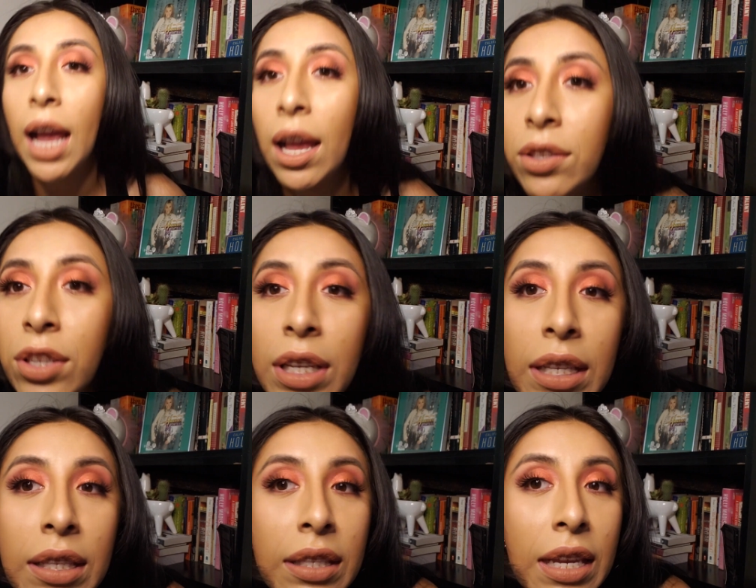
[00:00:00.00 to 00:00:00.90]
as you
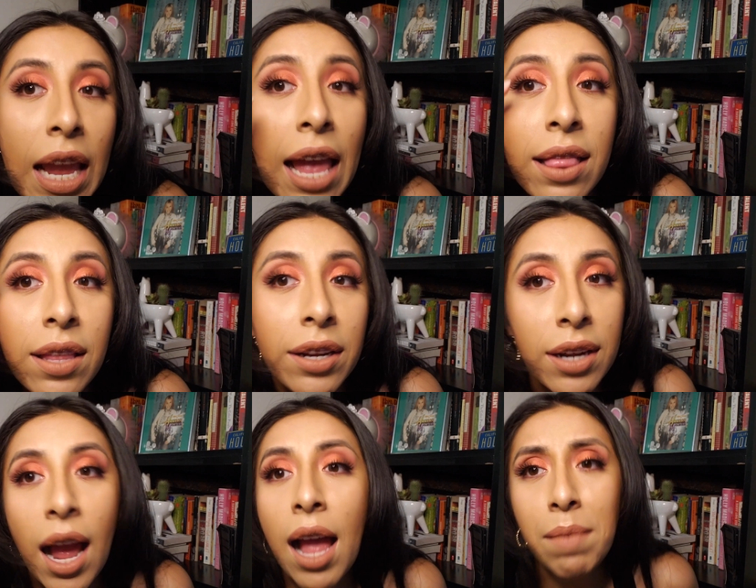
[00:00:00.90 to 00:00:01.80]
can see, and they're
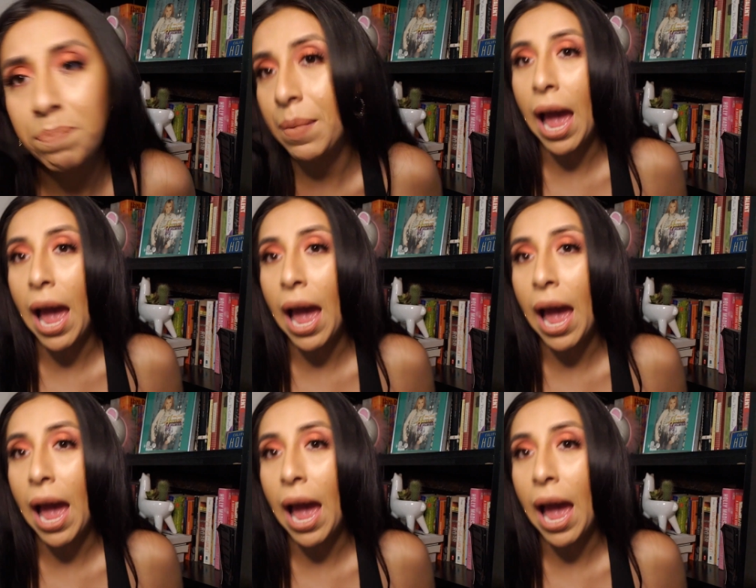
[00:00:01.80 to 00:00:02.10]
not